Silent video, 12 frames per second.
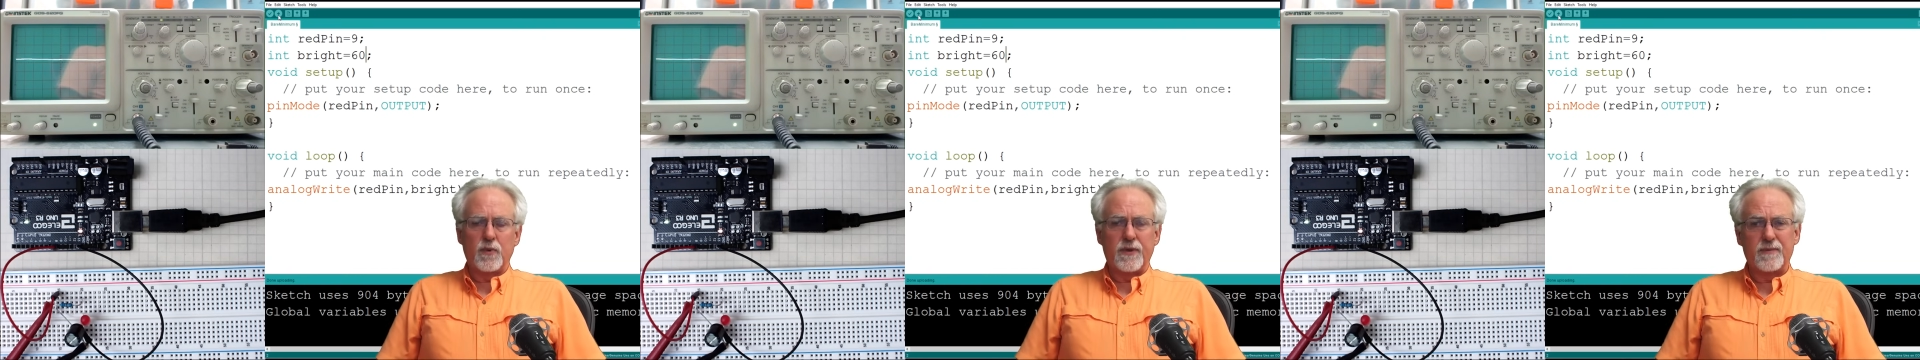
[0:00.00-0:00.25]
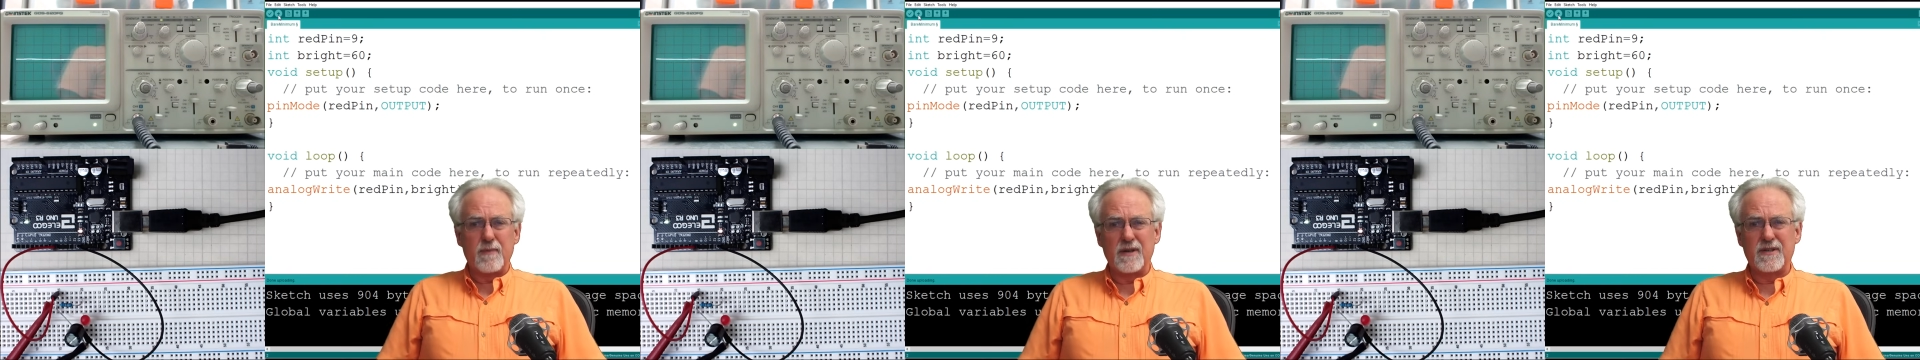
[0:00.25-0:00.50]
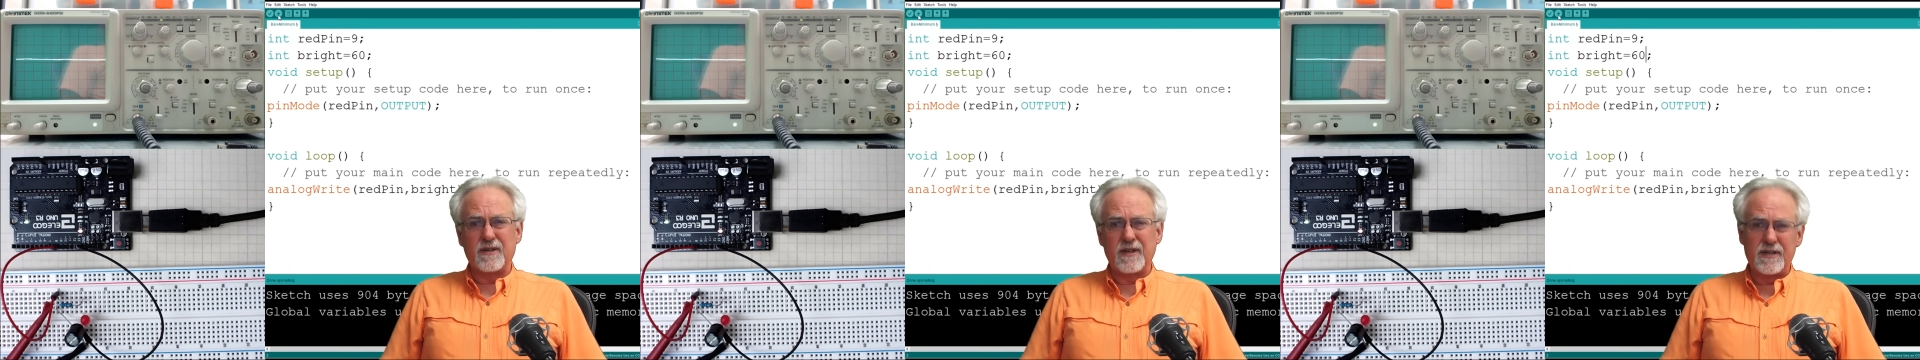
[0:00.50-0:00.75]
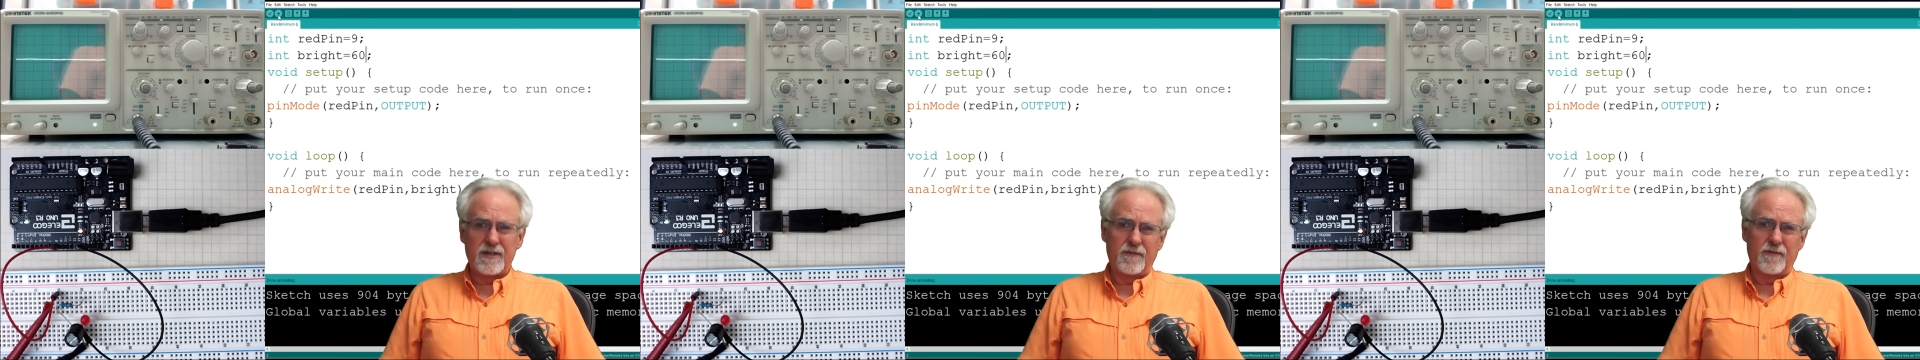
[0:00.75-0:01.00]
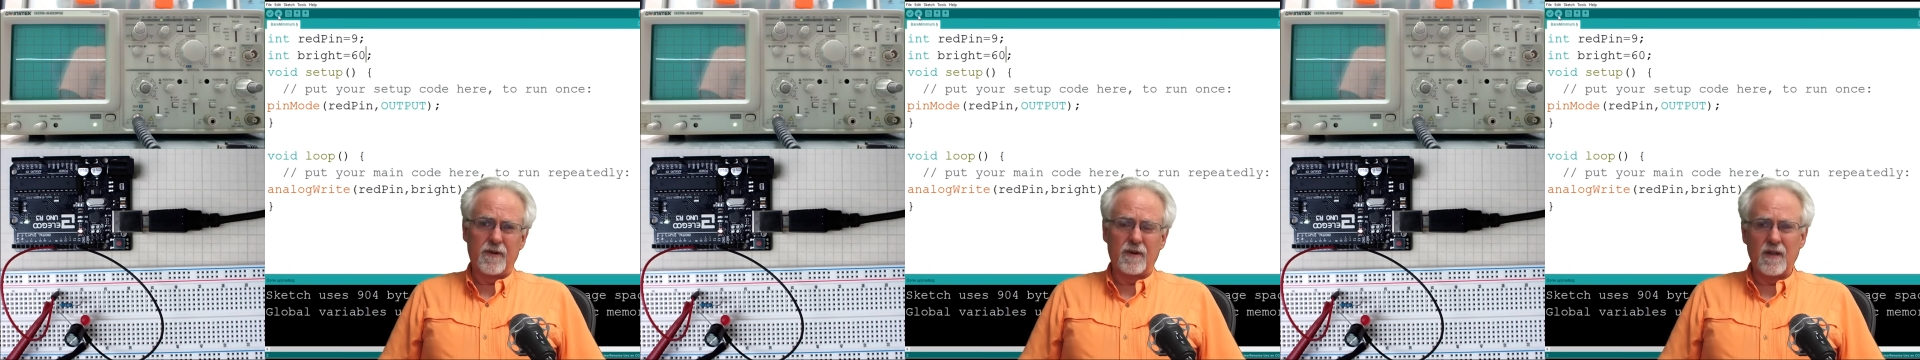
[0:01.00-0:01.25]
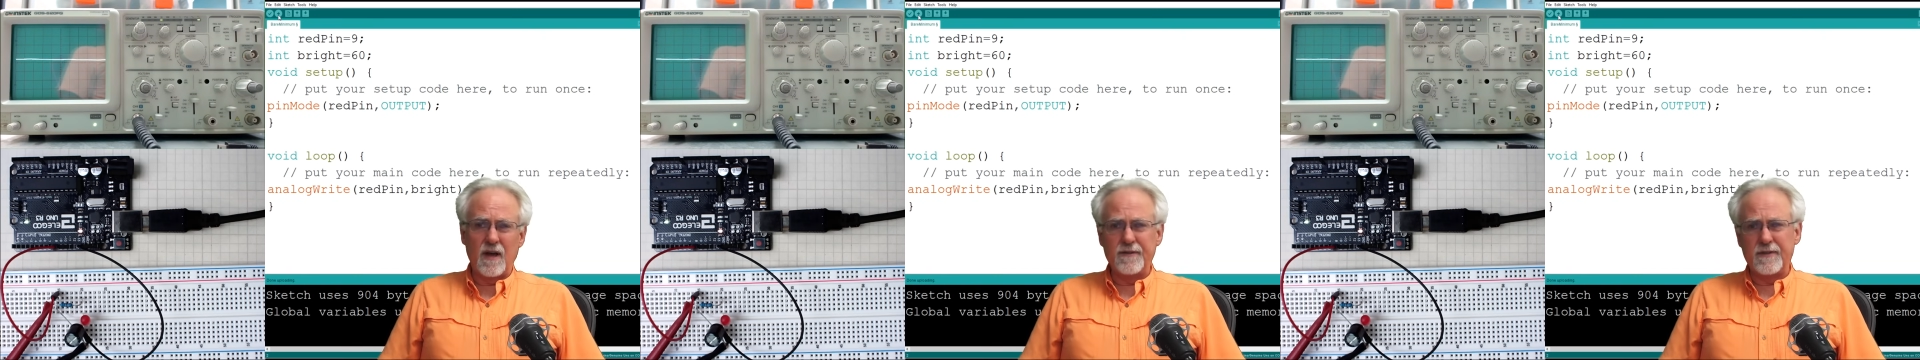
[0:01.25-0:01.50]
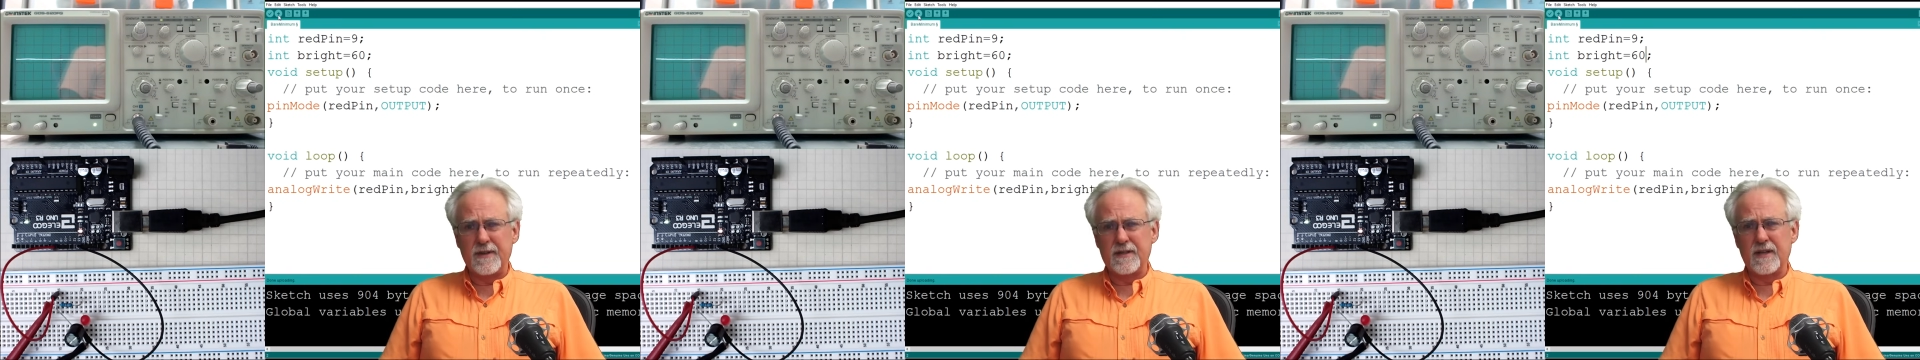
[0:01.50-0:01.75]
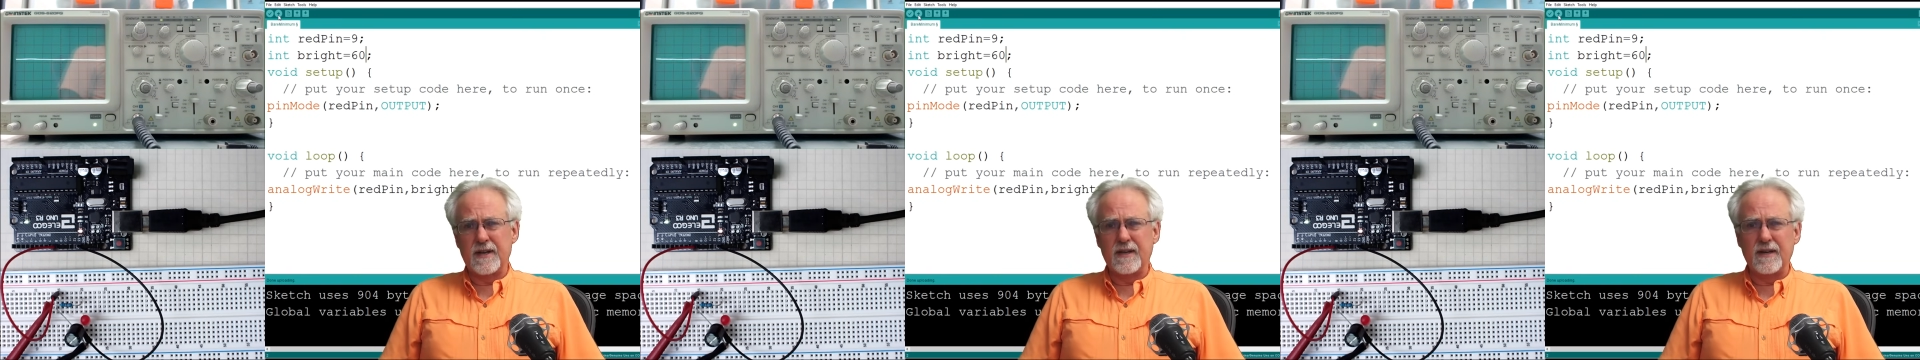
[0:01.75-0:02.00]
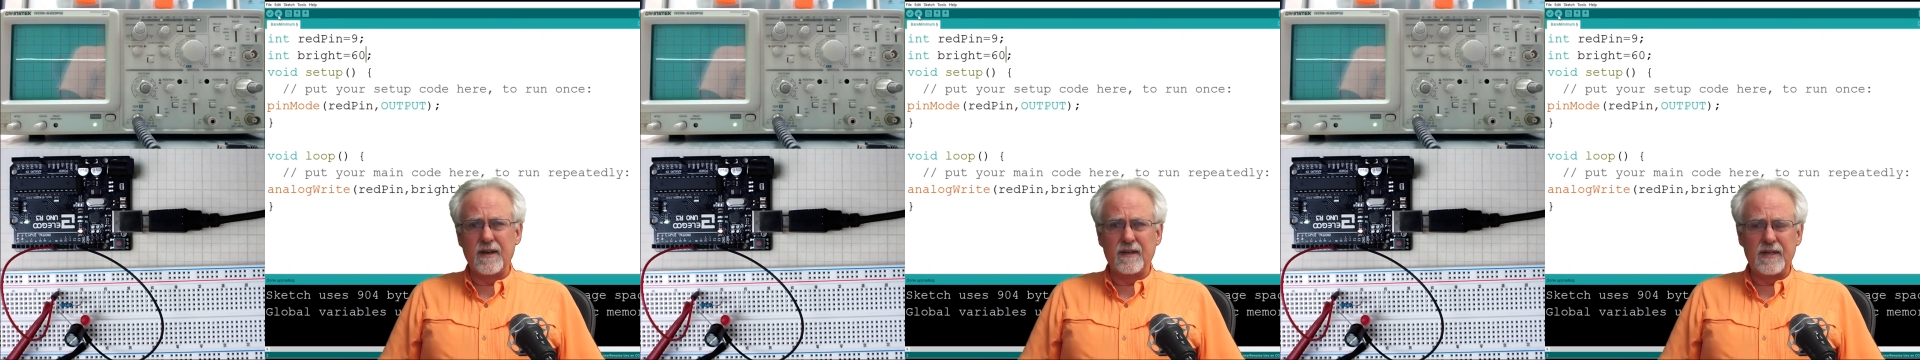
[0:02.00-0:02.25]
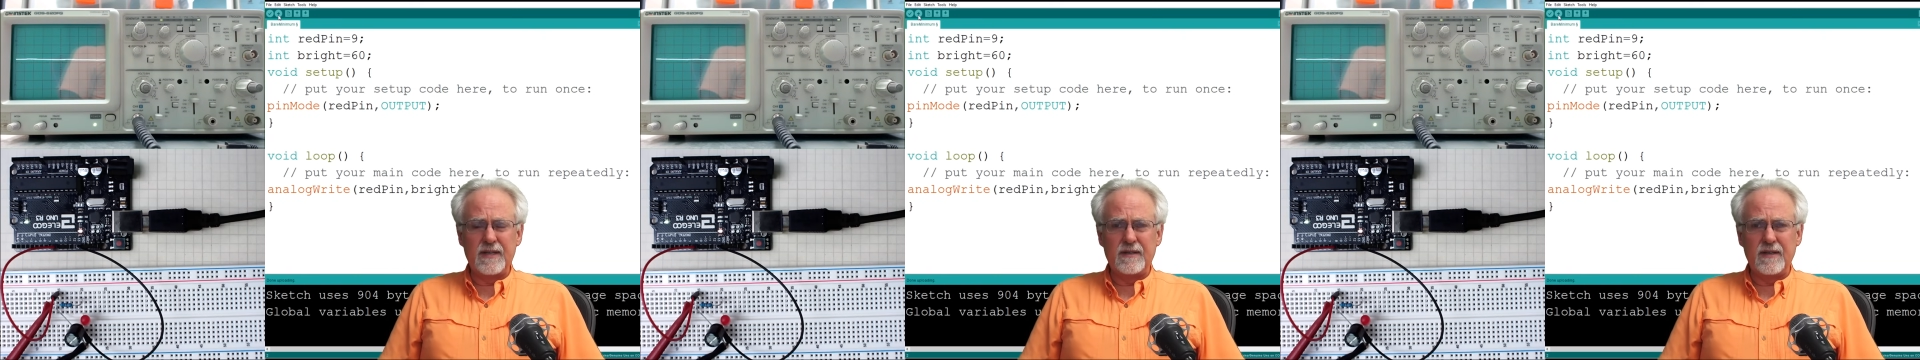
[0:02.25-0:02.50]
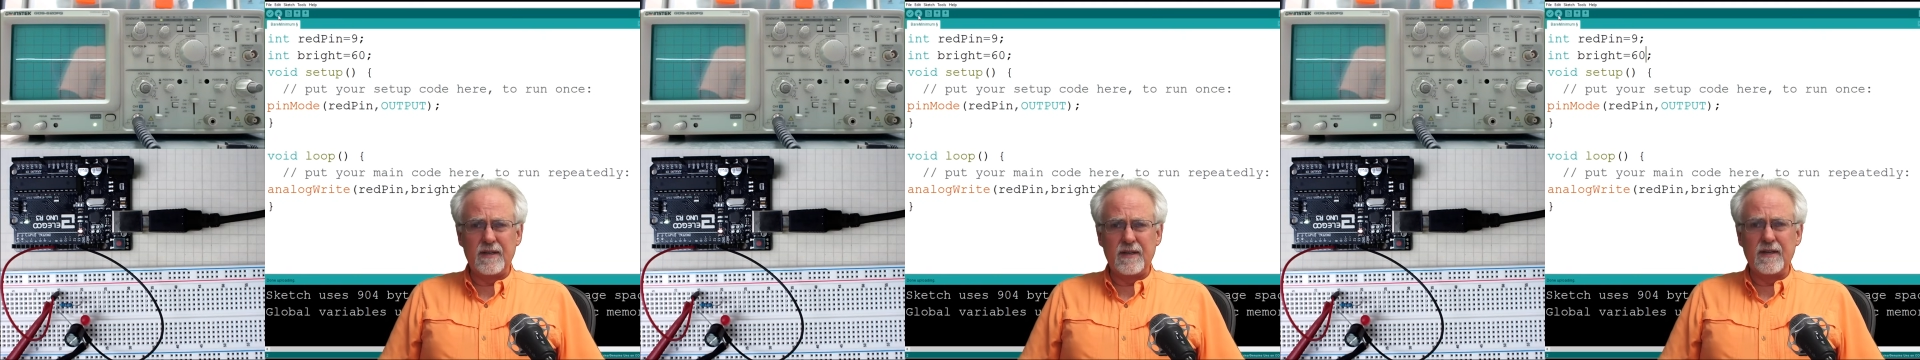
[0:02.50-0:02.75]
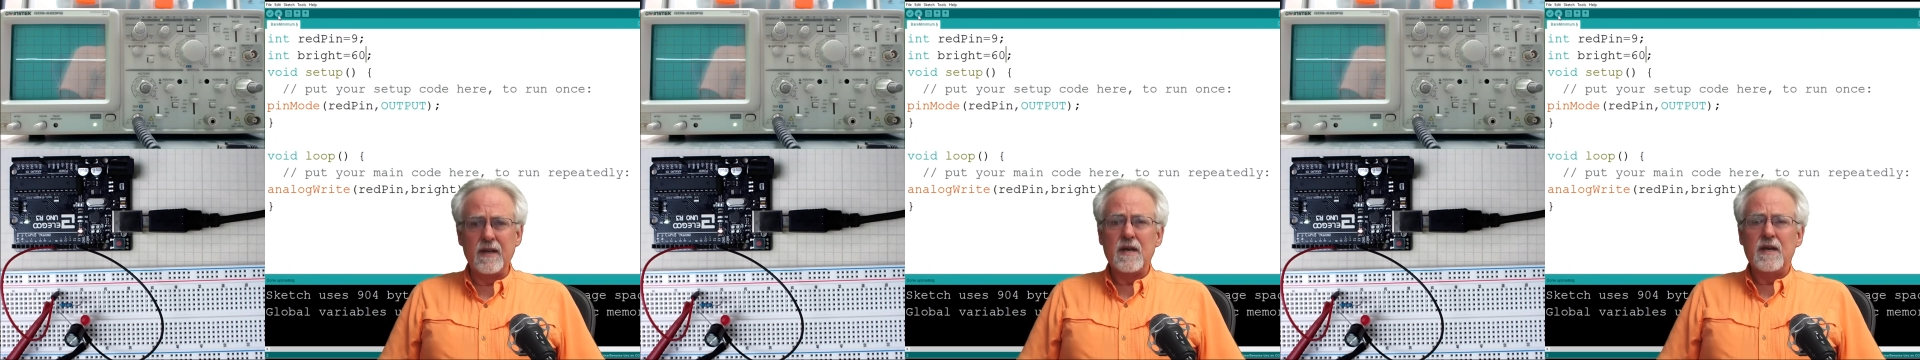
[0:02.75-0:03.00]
width modulation for a lot of things like an LED,